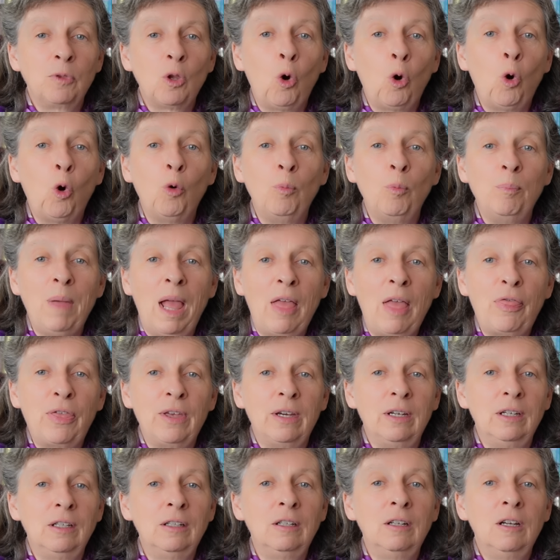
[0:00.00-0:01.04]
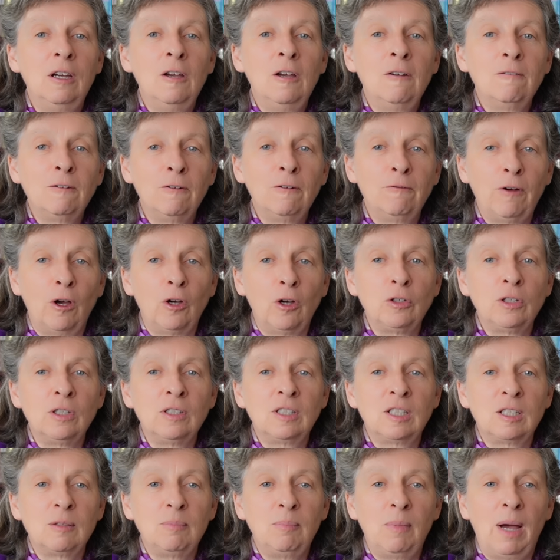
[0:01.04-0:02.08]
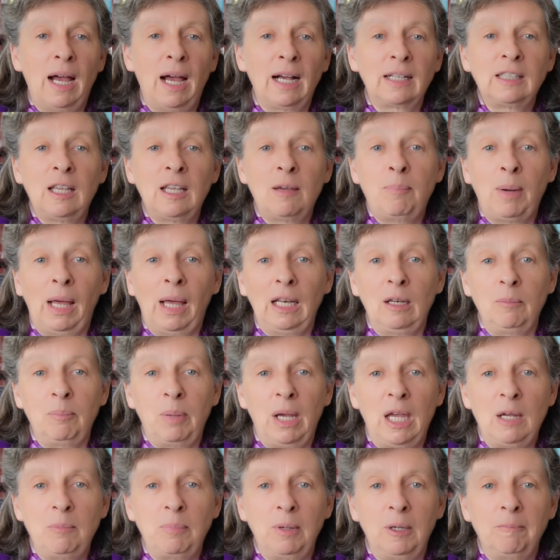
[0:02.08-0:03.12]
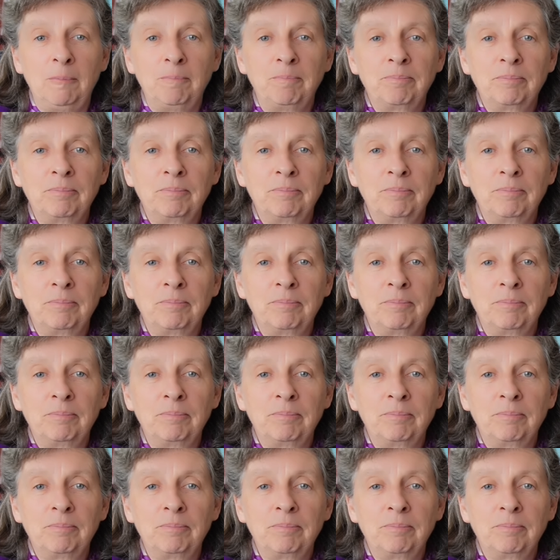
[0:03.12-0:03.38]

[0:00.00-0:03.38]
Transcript: or method for voters to mark their ballot paper.